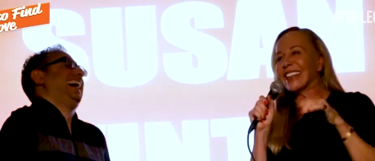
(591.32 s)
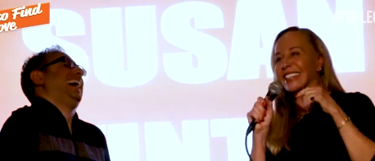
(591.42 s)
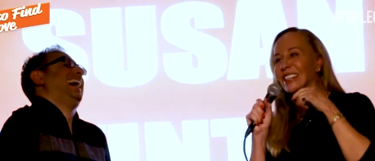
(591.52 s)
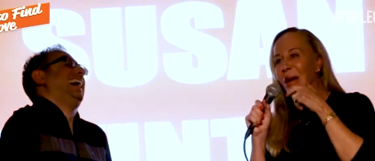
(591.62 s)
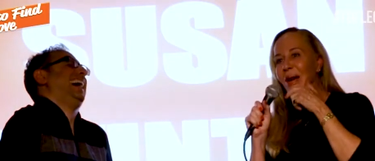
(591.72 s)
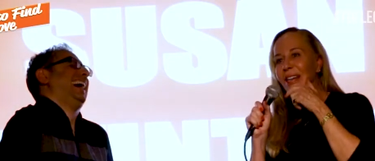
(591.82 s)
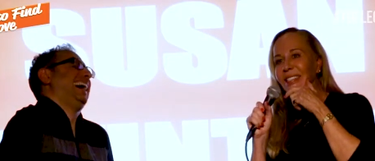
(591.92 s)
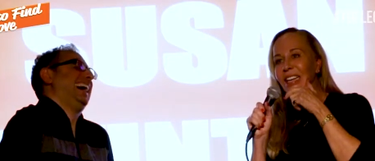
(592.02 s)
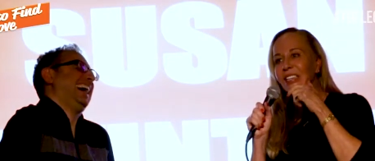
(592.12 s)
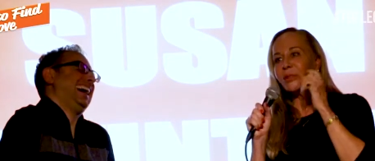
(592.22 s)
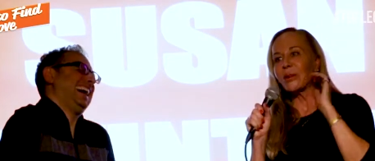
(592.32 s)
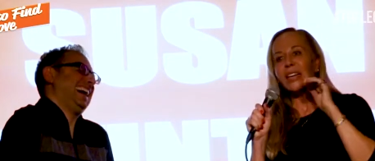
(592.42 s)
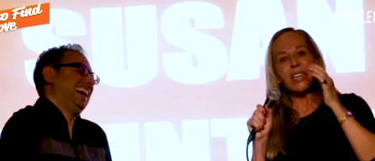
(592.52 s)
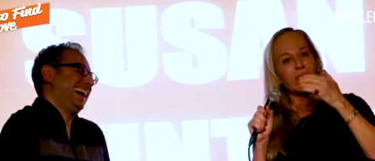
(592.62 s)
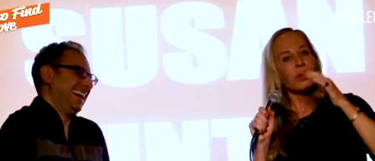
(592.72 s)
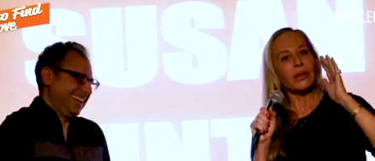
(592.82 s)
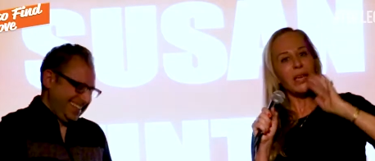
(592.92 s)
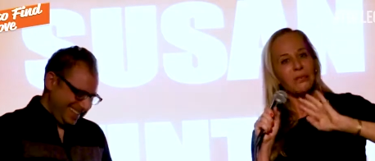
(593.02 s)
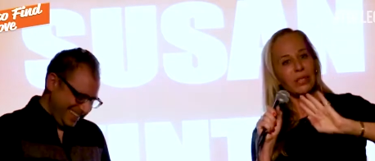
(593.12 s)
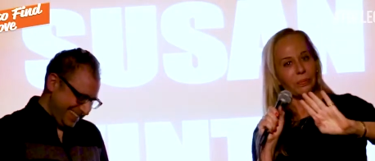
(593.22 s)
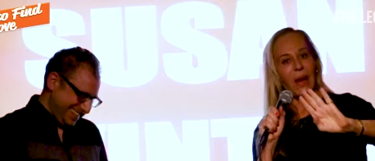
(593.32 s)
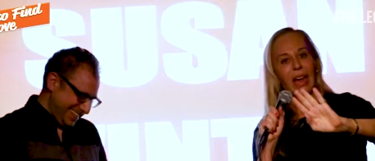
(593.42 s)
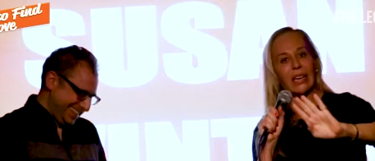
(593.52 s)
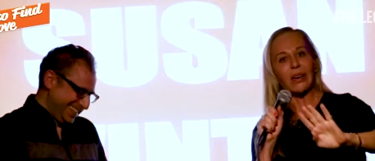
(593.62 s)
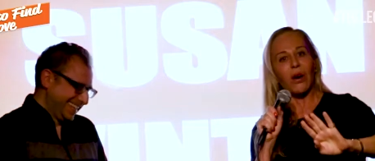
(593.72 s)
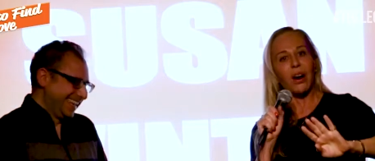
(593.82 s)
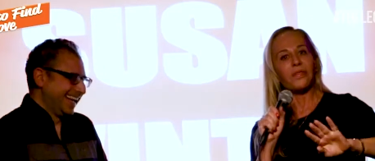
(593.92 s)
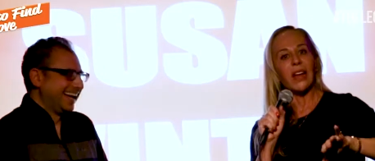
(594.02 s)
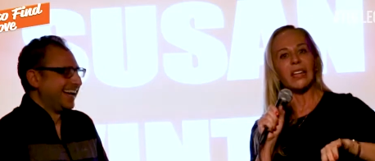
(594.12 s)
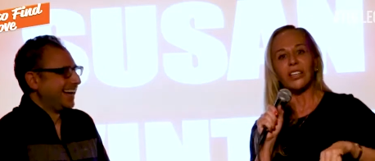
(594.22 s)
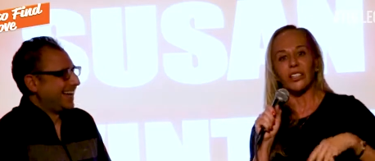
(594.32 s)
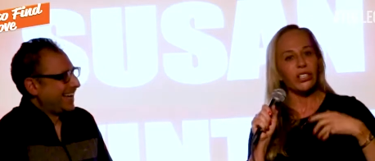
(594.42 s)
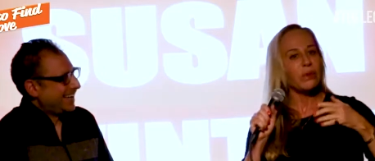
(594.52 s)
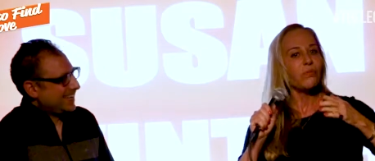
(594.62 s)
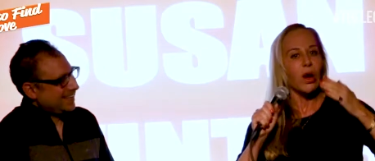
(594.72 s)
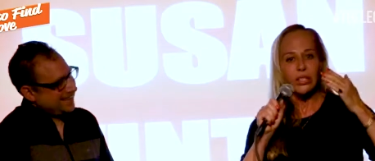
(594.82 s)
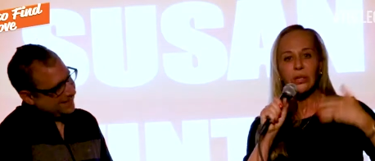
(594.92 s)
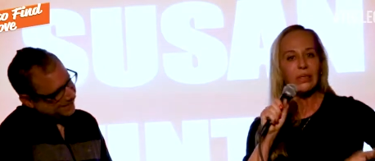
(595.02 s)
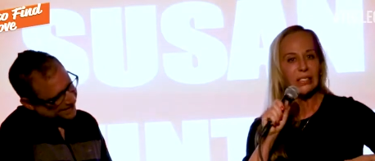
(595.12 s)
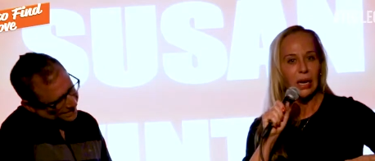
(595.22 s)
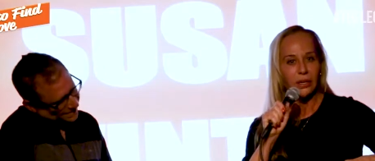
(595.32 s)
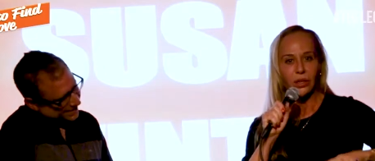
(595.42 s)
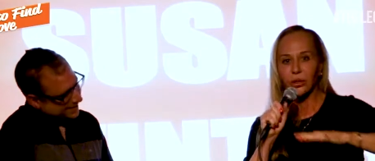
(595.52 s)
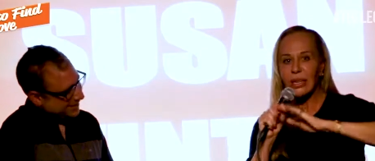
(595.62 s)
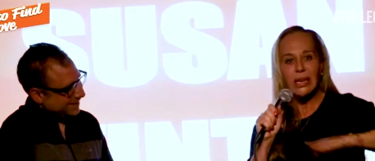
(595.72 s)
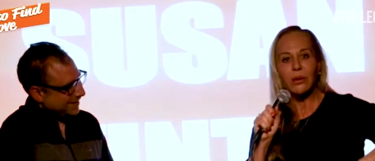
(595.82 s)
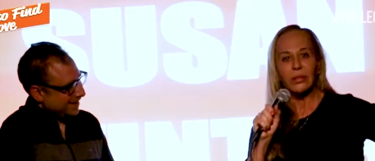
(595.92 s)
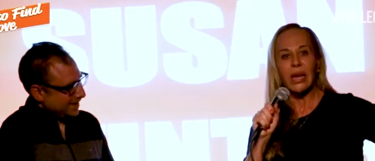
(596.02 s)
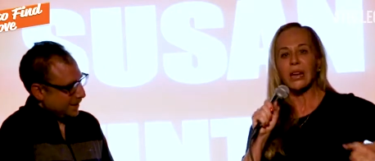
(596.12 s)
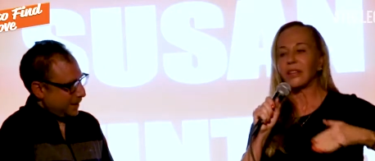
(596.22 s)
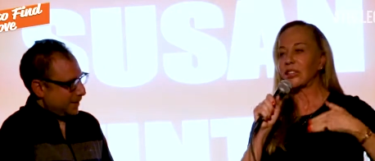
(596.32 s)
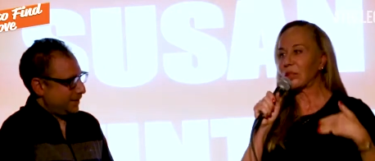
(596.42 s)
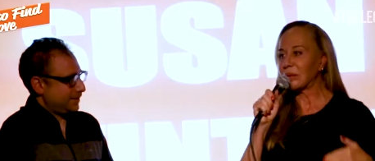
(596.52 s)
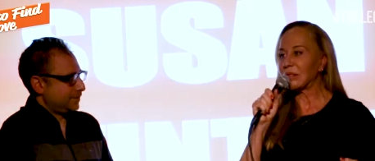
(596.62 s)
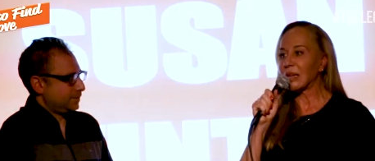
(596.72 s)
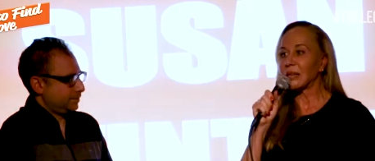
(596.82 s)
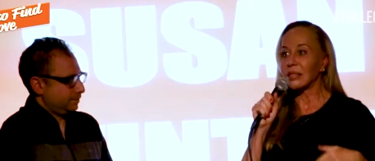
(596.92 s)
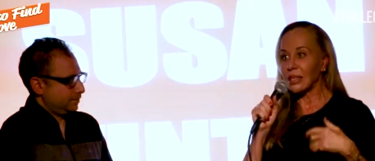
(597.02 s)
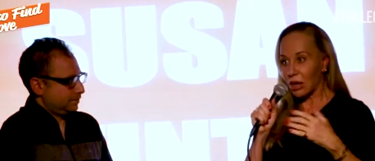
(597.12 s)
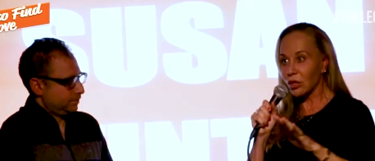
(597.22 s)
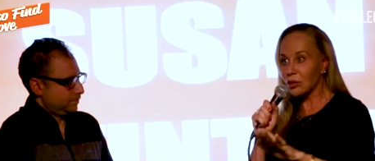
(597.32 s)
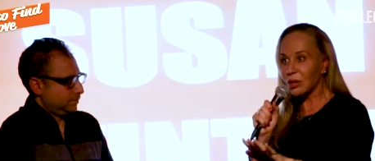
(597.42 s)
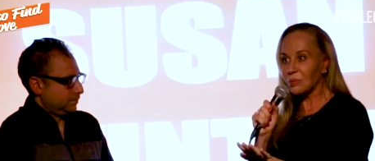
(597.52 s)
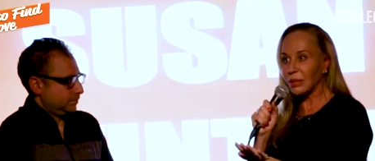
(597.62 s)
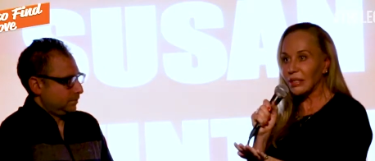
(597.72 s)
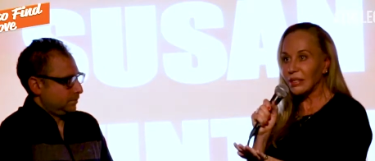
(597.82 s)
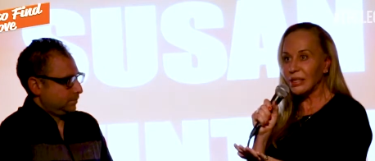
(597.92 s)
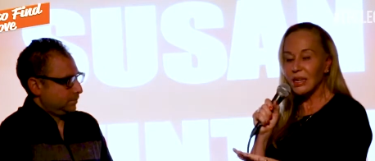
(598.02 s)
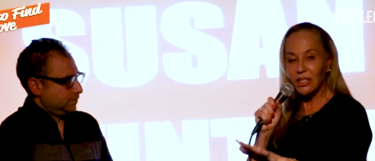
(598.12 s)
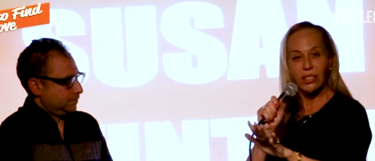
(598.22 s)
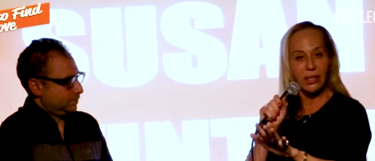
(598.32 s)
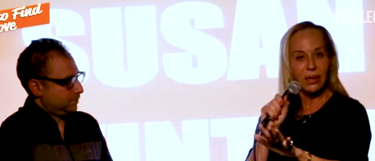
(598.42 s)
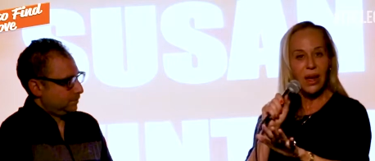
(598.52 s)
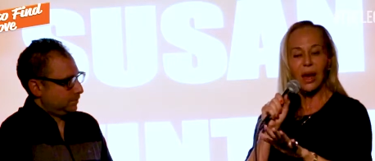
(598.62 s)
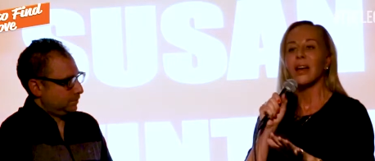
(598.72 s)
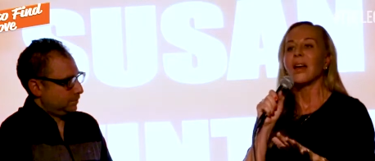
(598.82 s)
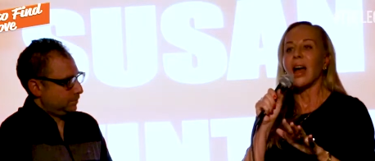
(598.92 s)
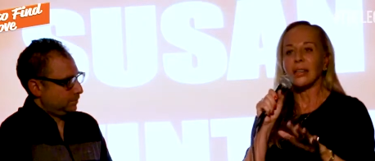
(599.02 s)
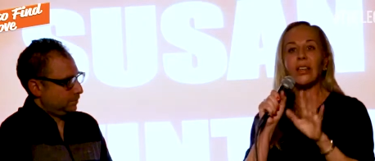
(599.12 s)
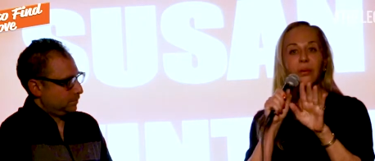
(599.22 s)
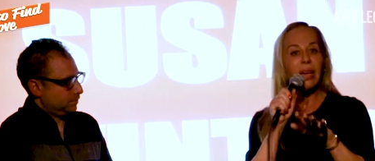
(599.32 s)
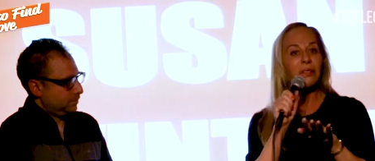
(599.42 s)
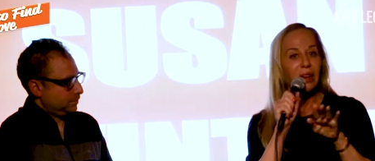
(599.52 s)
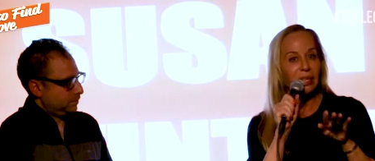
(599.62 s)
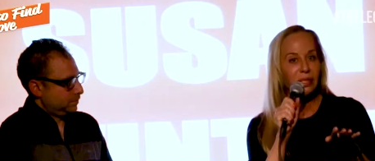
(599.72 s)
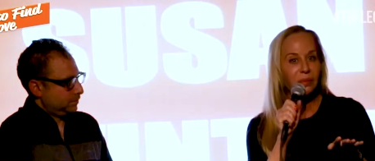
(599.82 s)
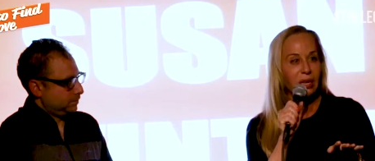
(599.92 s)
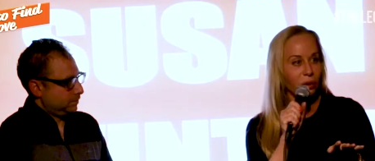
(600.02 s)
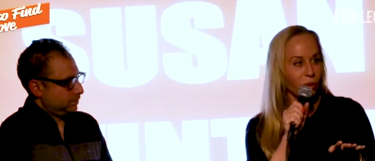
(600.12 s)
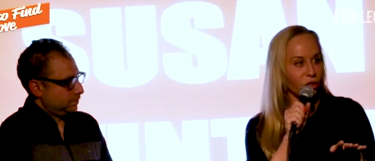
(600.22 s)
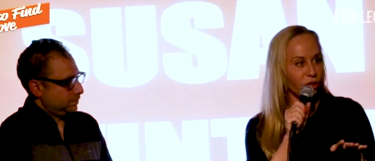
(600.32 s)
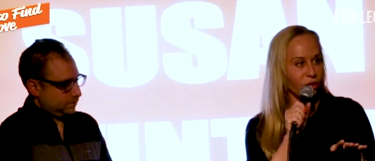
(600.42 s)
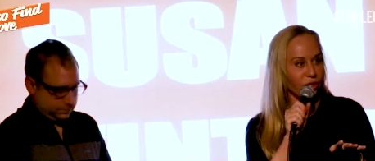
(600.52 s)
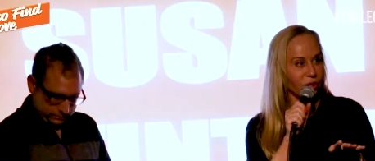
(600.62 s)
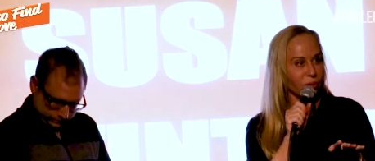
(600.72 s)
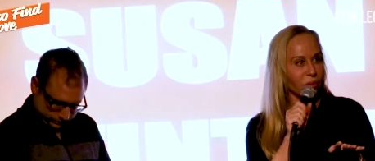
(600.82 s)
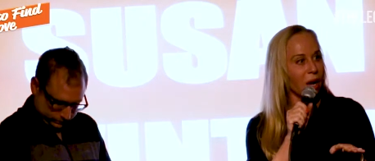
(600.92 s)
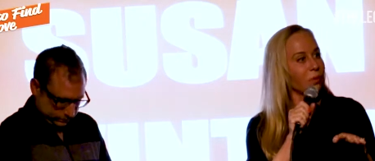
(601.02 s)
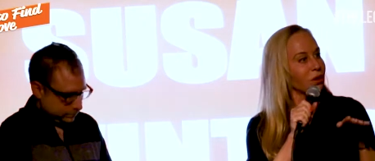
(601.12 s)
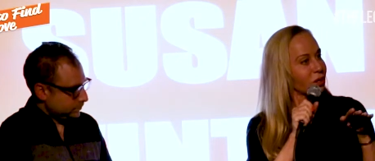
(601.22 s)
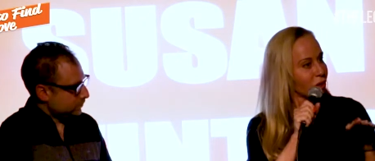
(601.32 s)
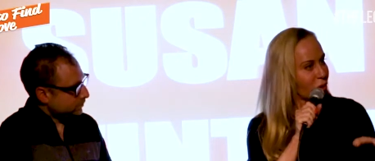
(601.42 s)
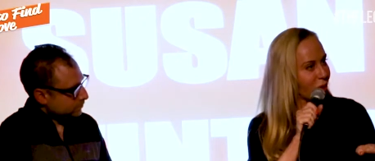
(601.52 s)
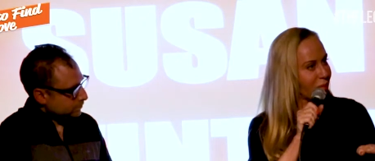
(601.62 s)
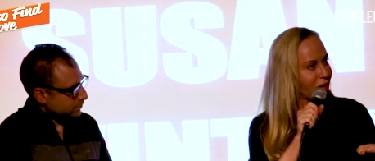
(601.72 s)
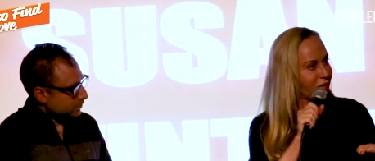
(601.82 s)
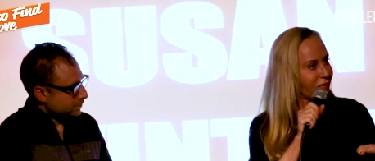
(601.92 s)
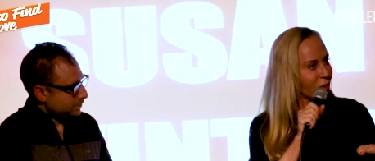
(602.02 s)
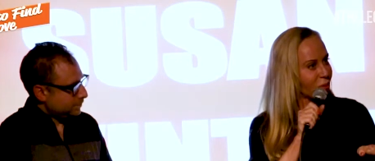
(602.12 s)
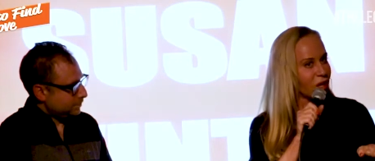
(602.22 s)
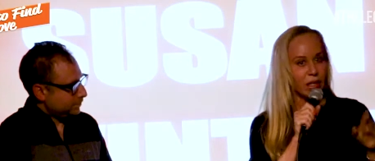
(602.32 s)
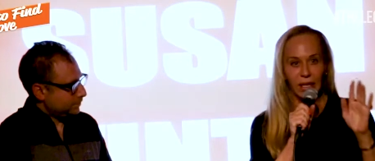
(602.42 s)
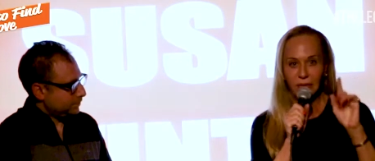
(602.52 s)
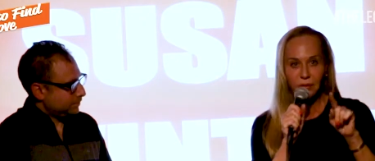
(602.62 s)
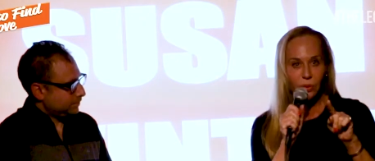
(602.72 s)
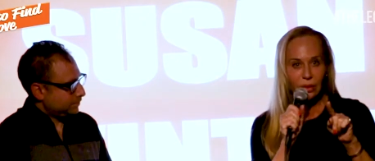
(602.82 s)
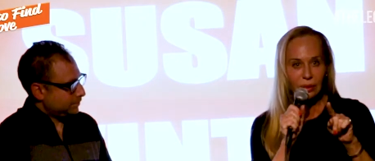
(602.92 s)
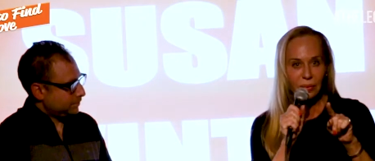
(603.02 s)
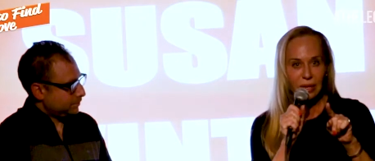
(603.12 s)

Speaker 1: So I said to her, he, so he was backing off and she was, she was done. Her ego was out of it, she was done. And I said, Are you completely done? She said, Yeah. I said, Okay, I've got something I want you to do. I want you to call him on the phone, leave a voice